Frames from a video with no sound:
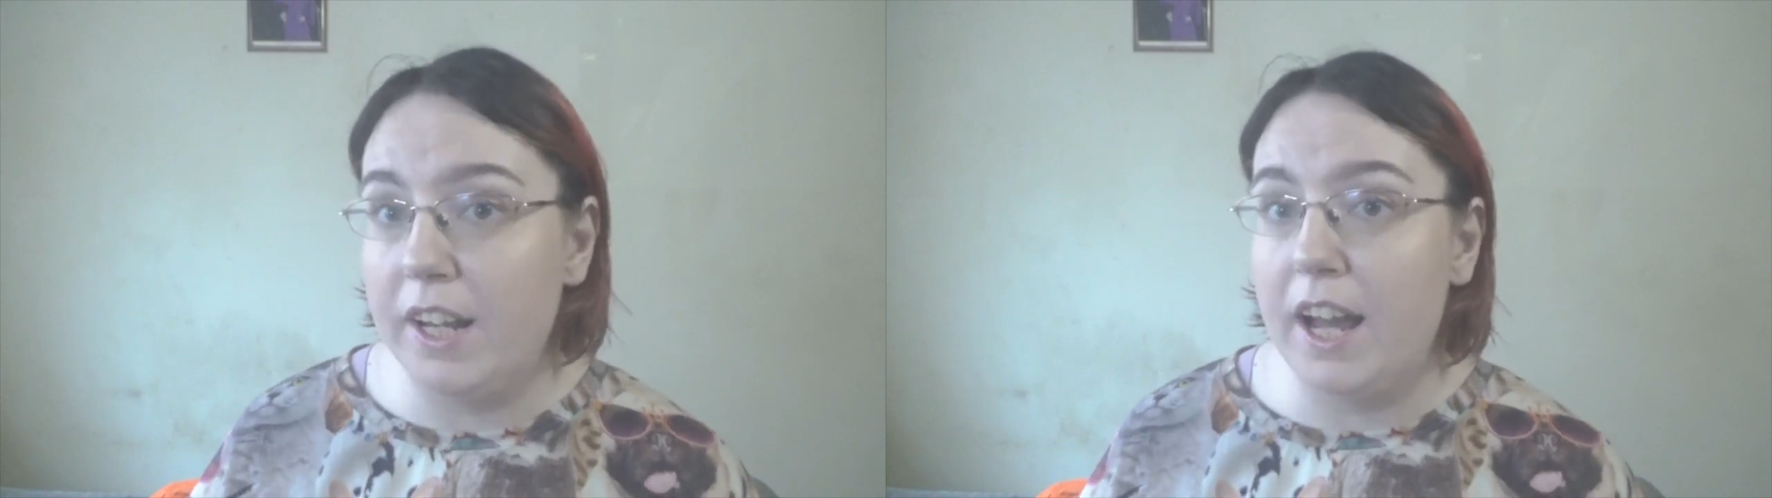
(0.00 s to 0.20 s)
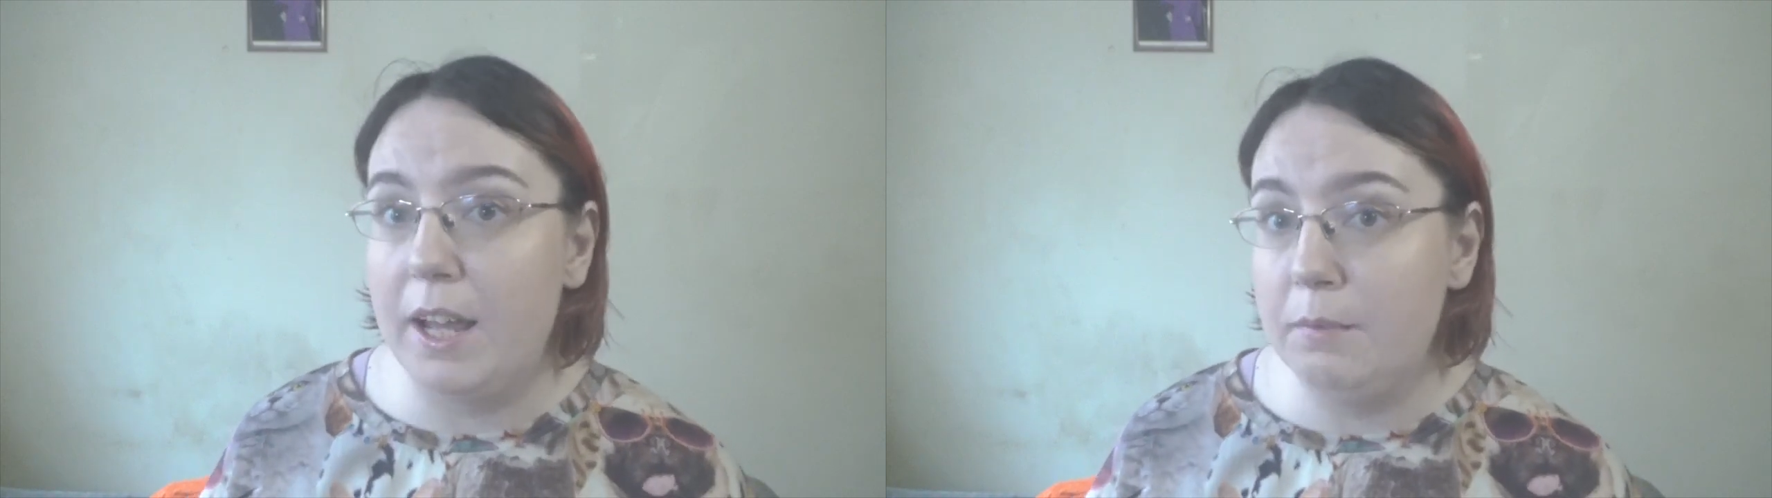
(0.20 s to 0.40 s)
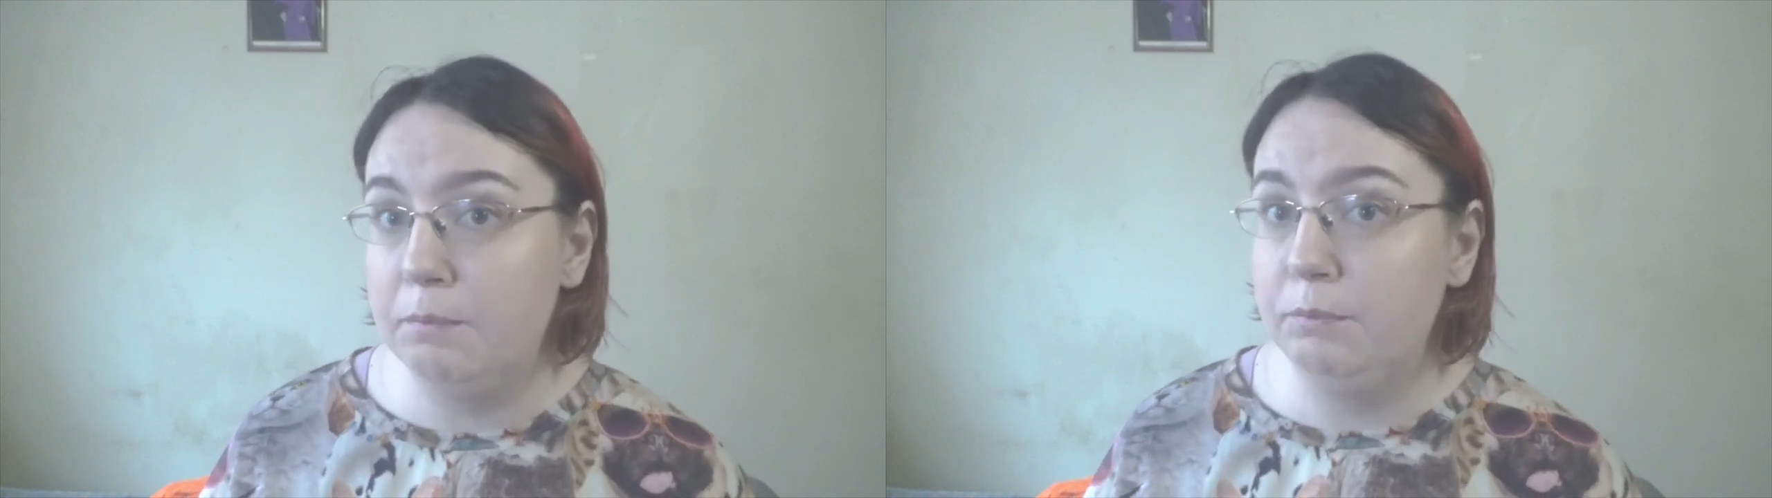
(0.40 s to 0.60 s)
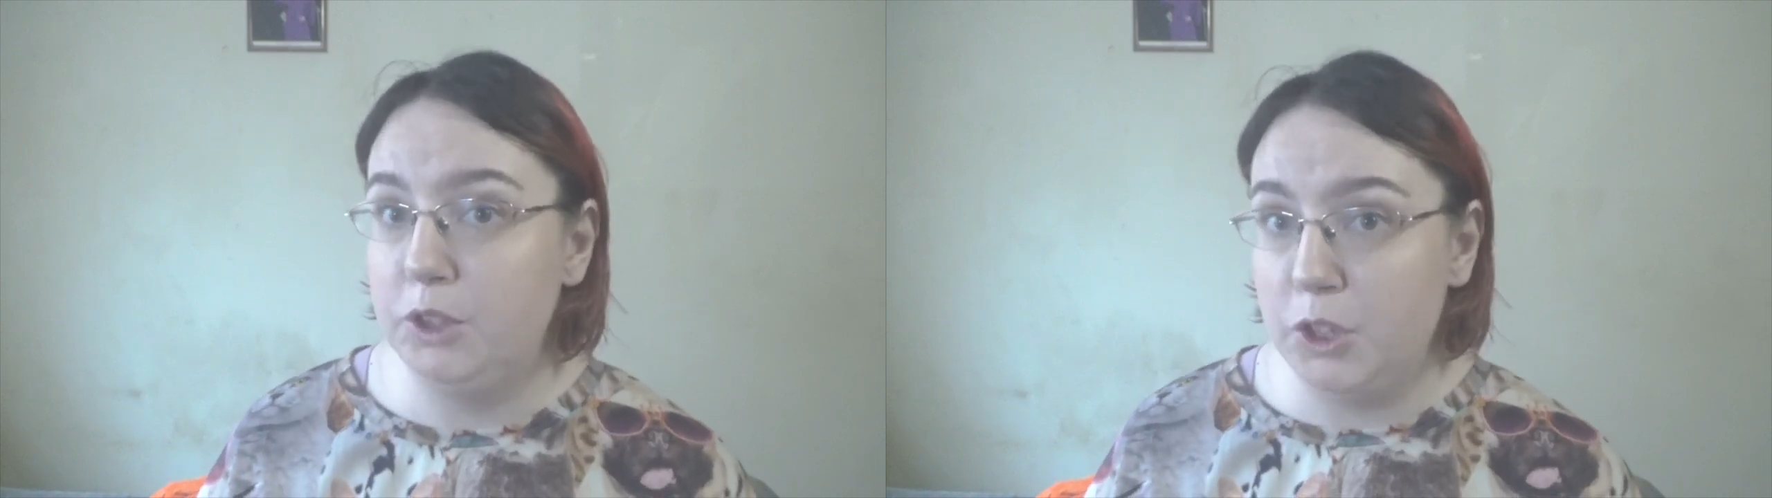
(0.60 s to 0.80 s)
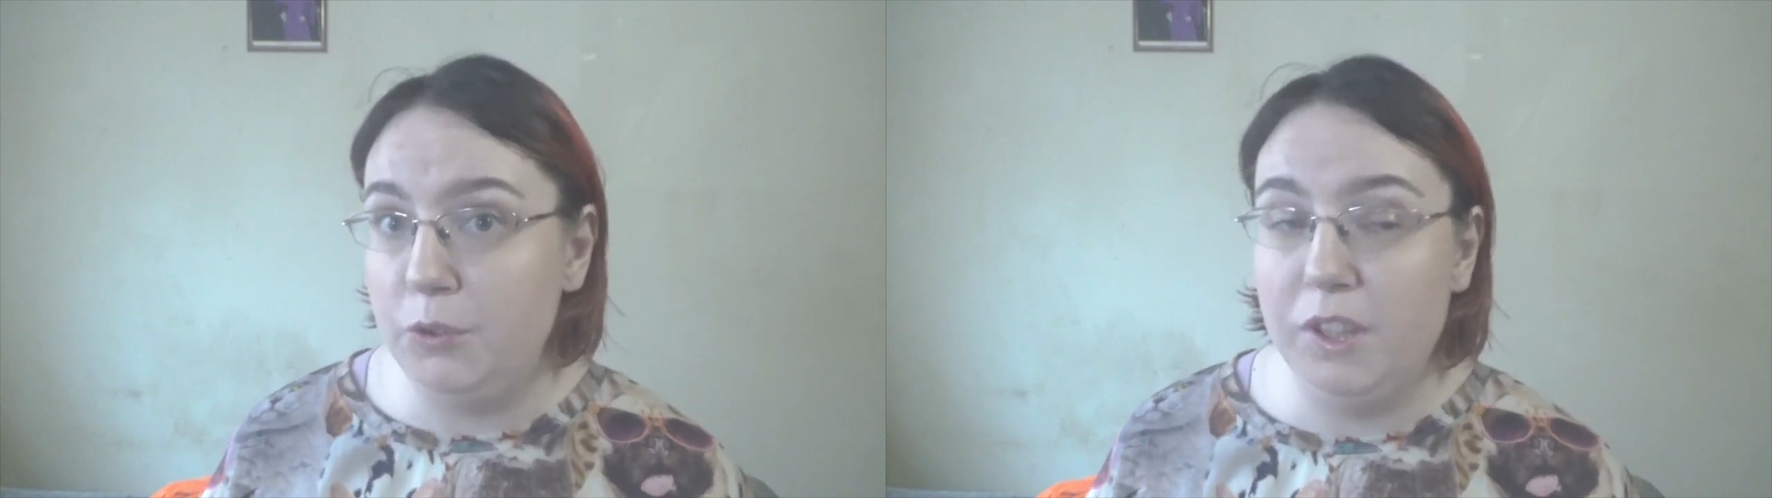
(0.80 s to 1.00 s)
I'm
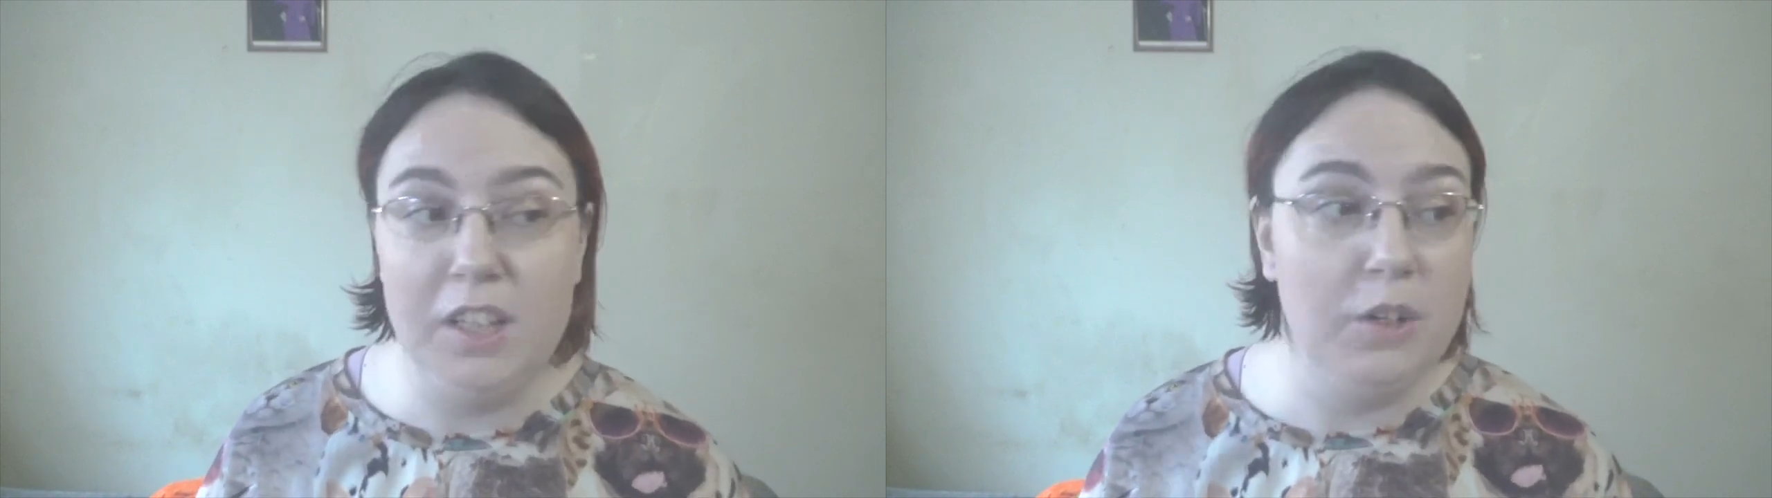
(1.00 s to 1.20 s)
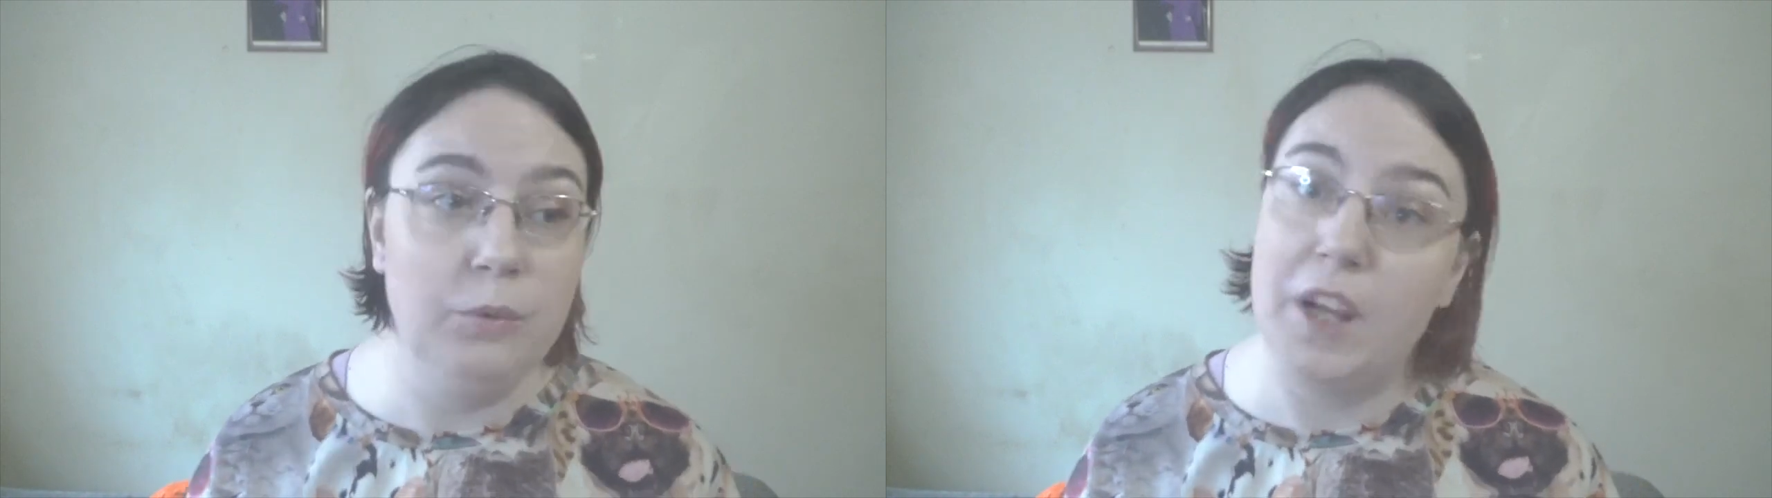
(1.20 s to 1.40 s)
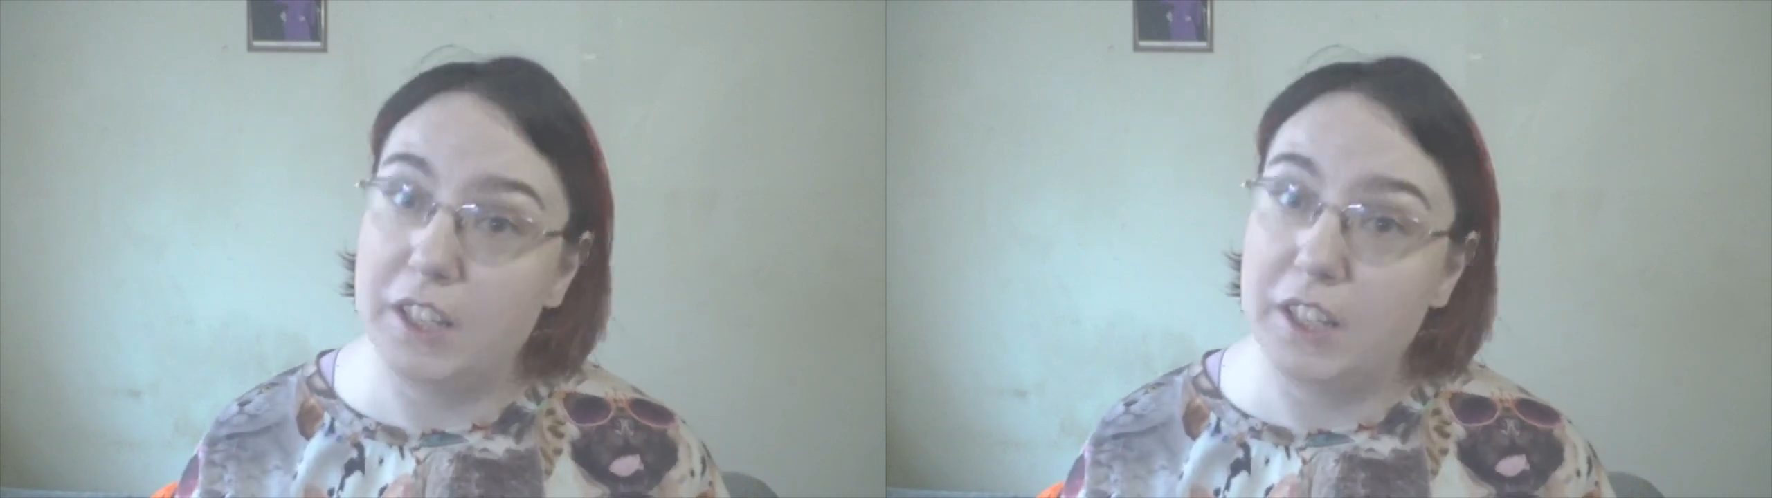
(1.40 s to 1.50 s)
choosing and what I